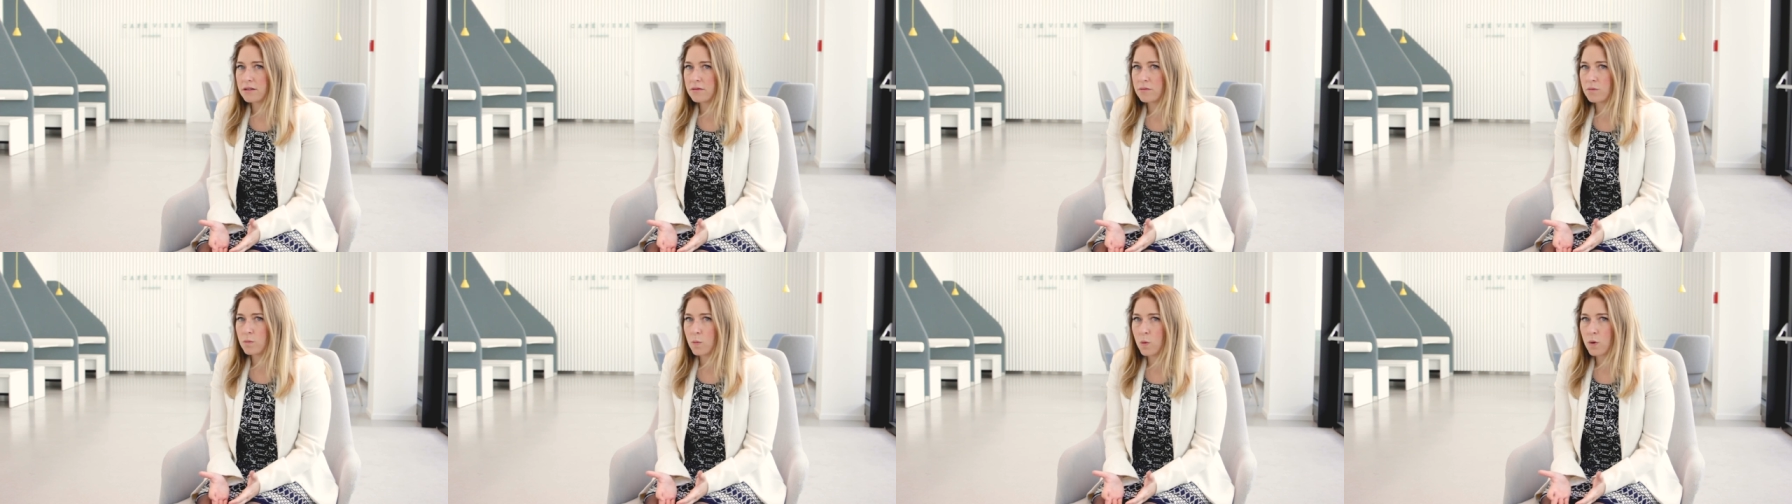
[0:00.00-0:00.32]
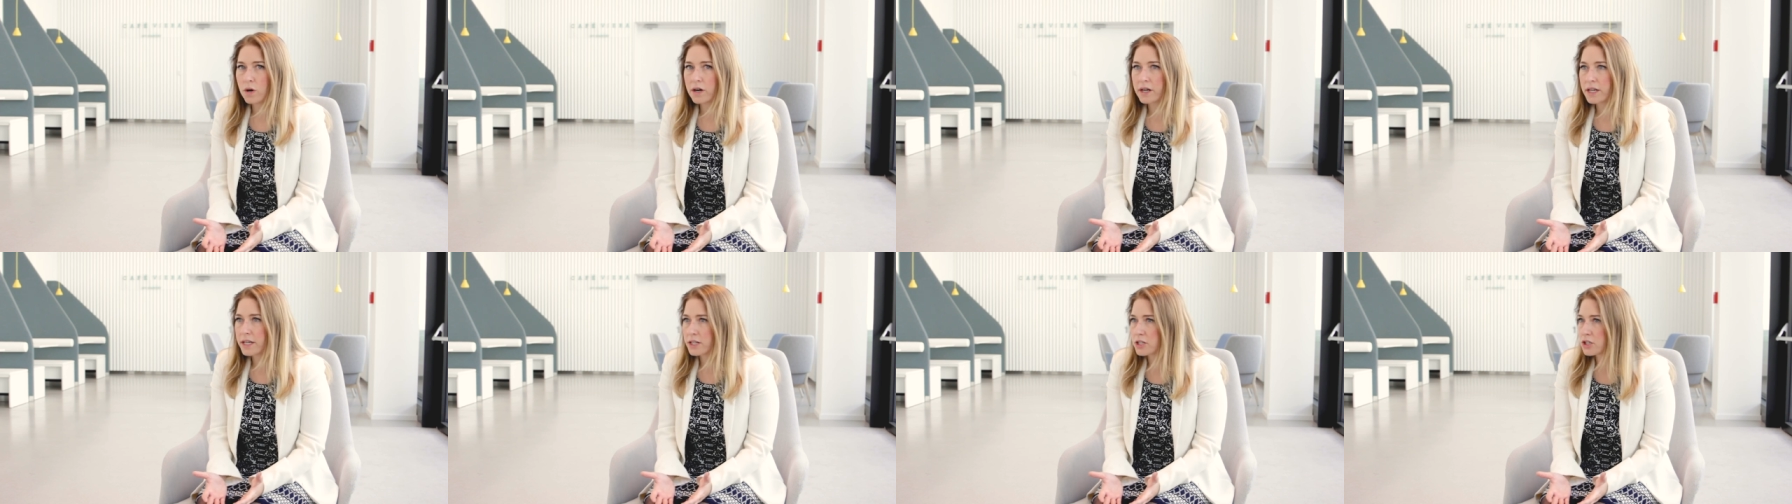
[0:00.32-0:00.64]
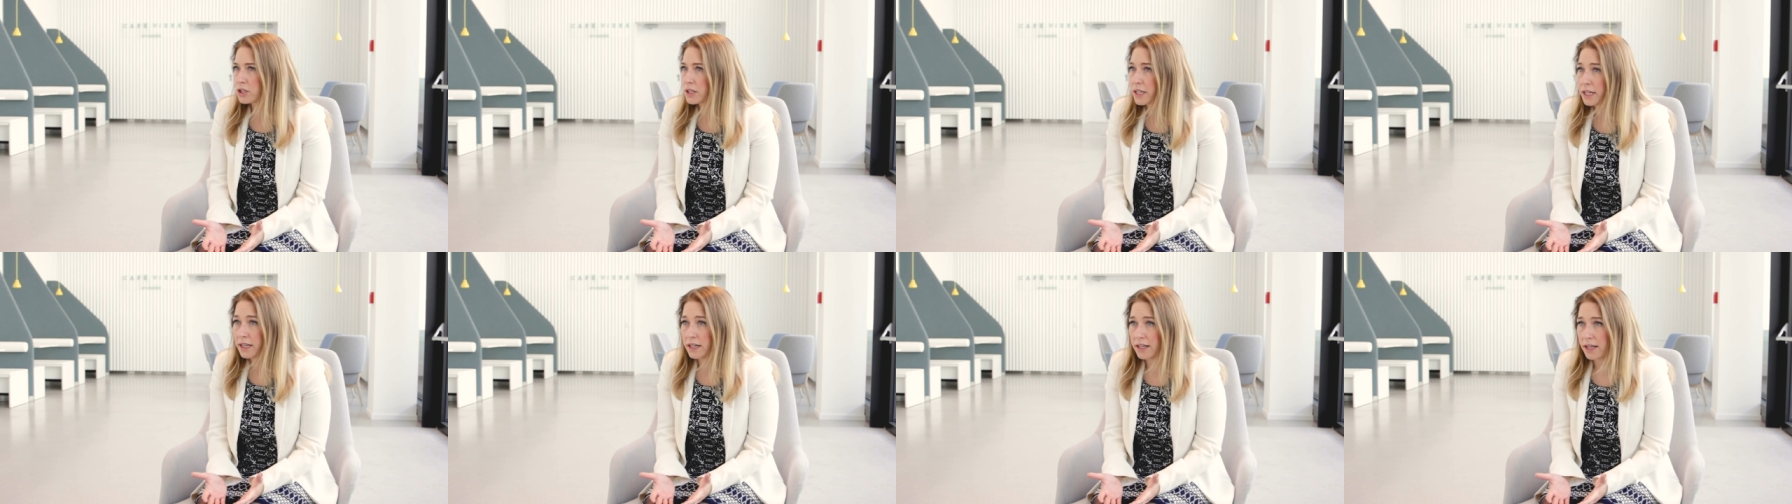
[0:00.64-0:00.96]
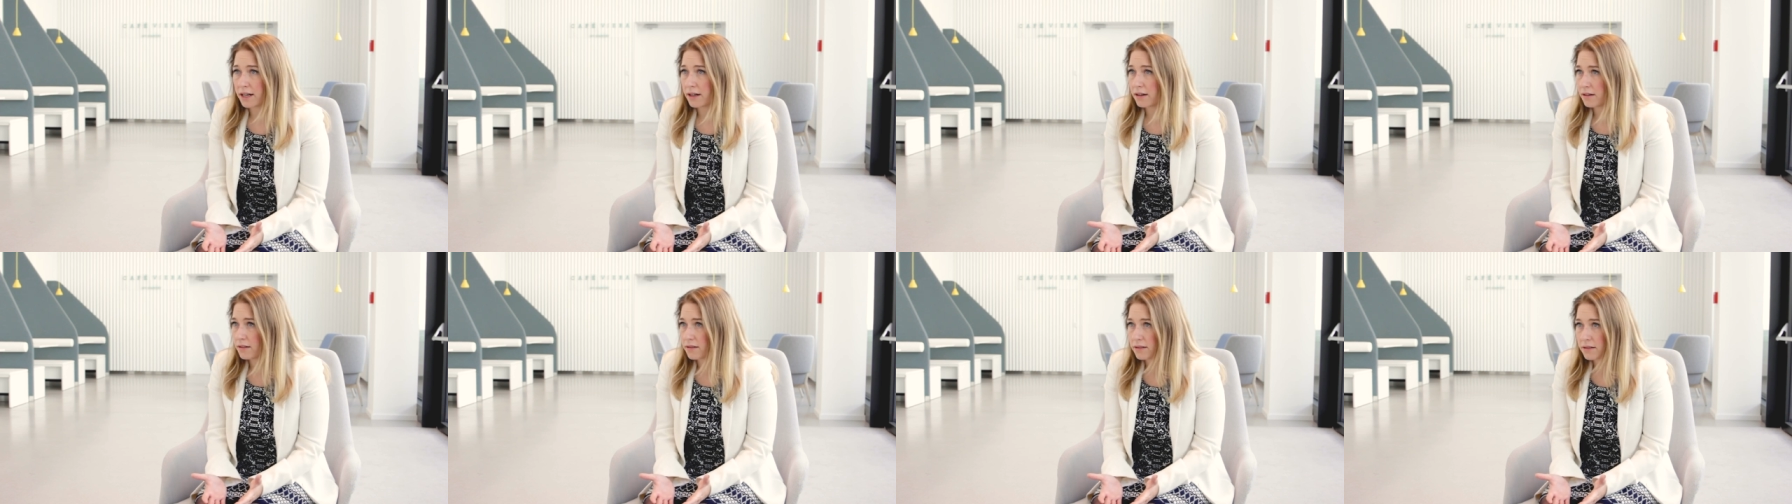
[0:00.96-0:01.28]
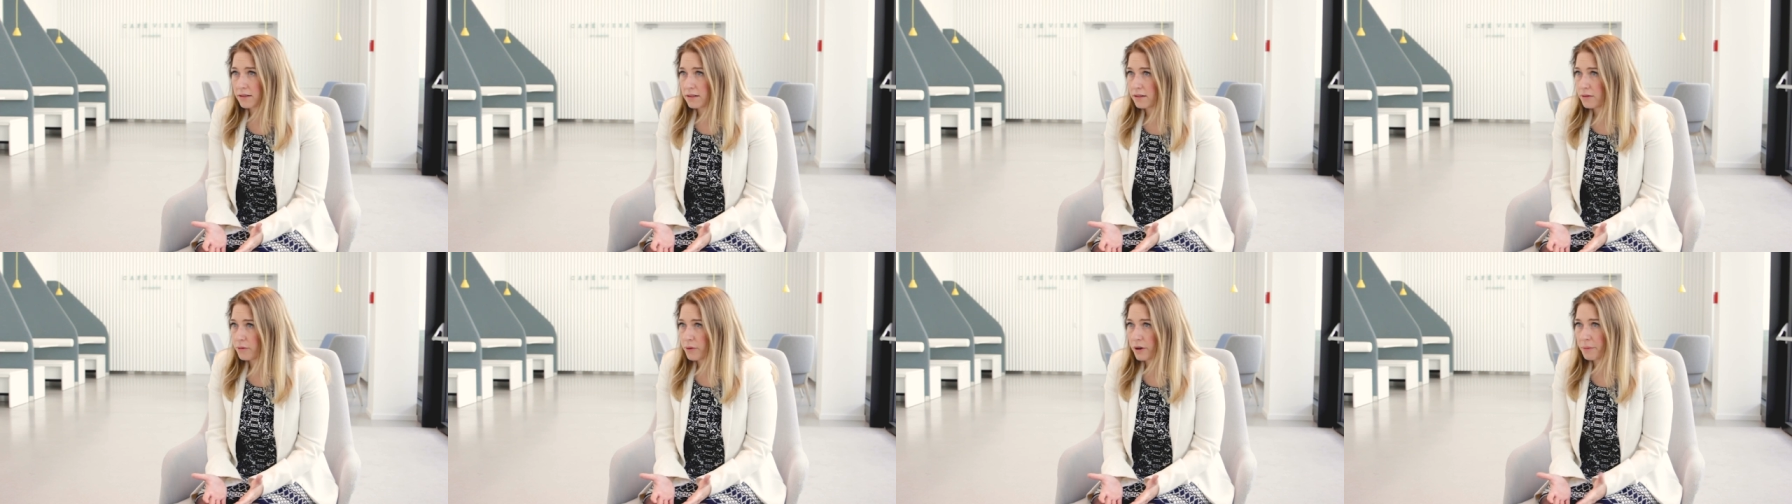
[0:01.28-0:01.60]
mortgage lending
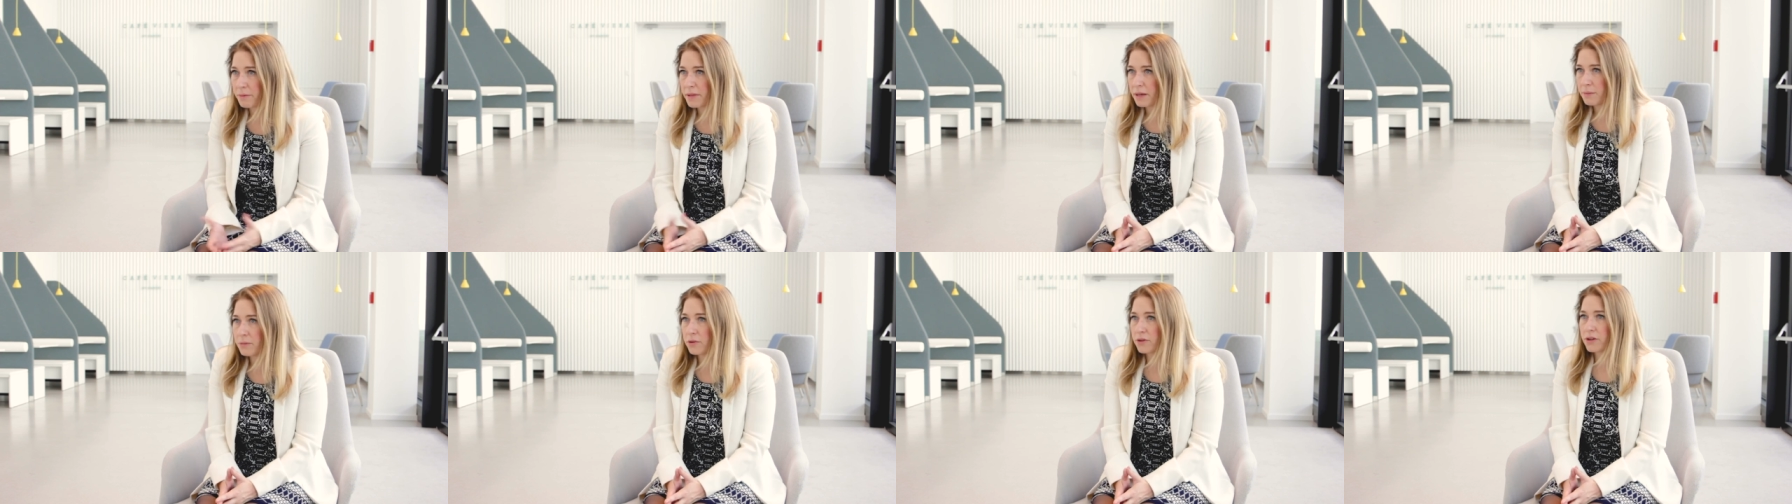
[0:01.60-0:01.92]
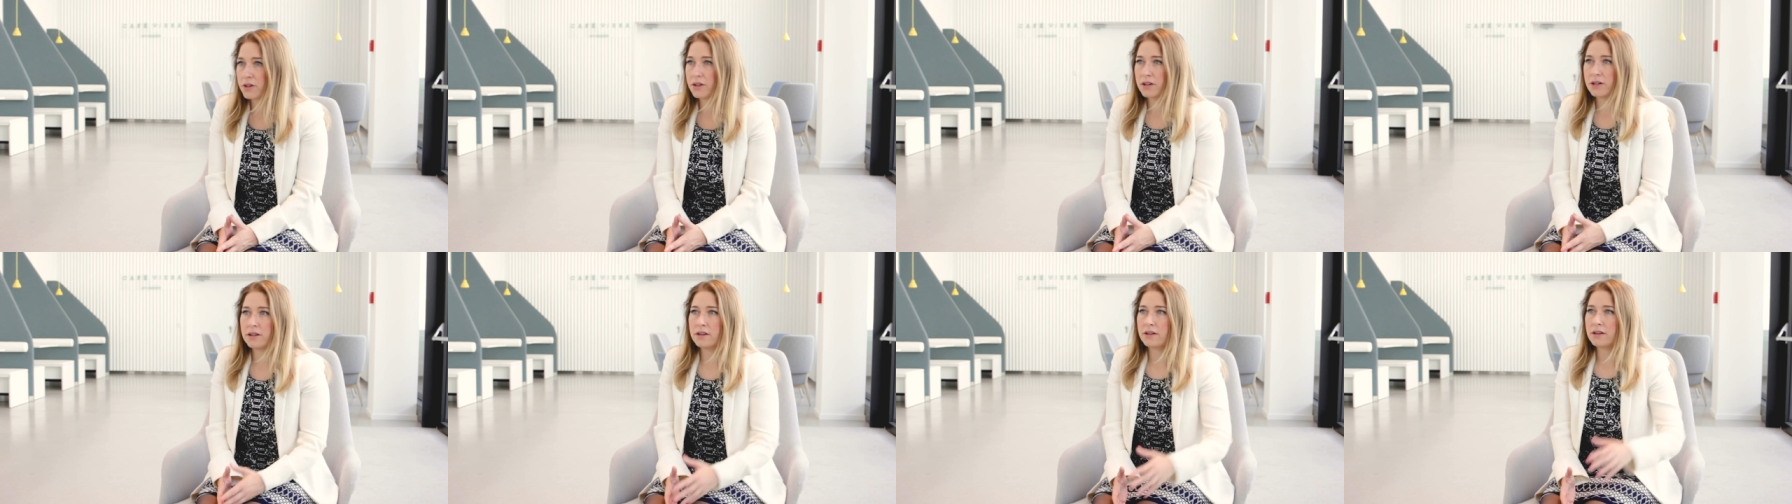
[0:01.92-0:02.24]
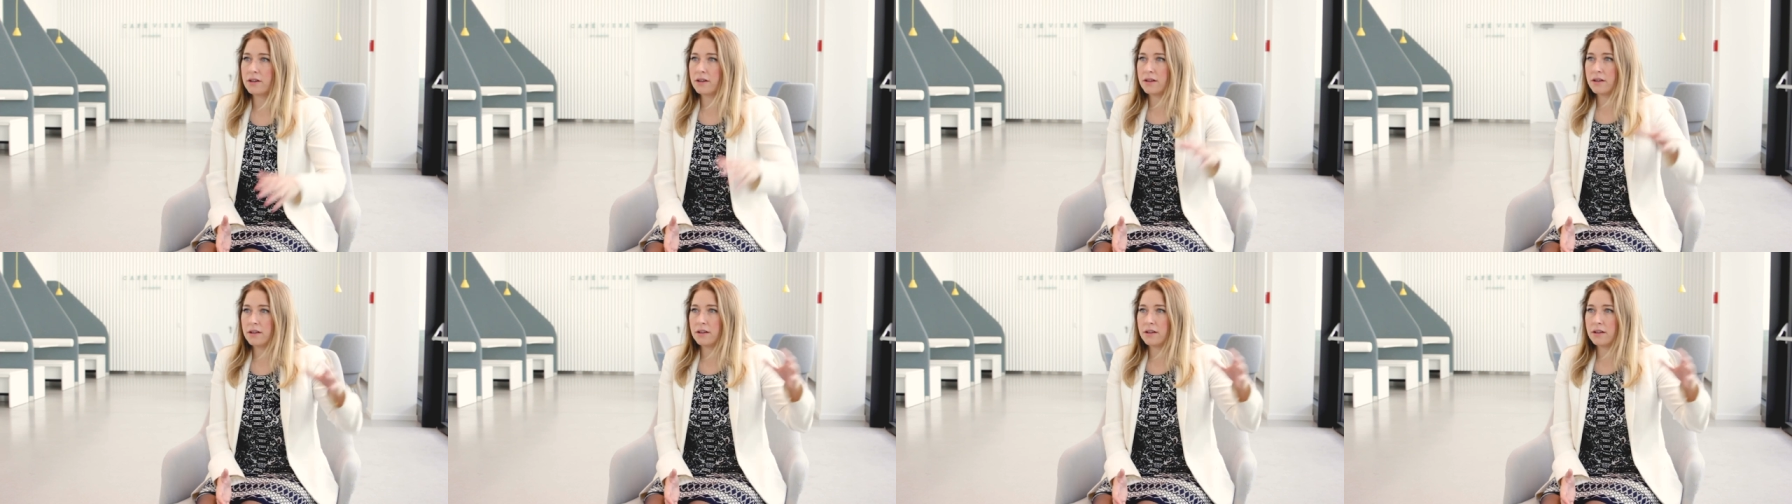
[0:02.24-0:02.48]
where people could